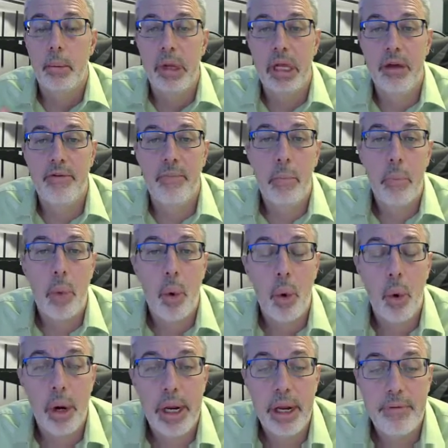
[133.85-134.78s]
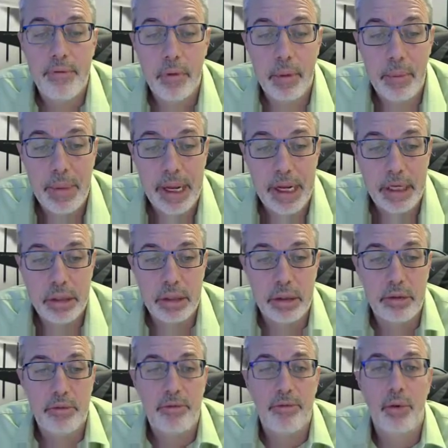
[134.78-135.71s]
give more
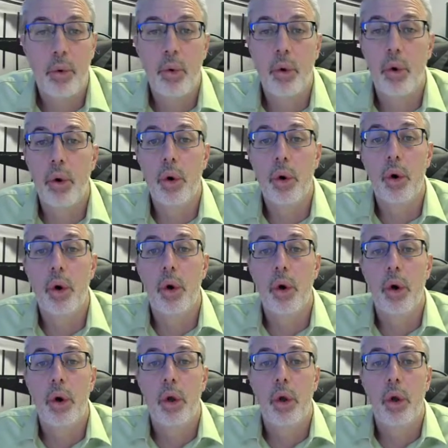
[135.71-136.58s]
information for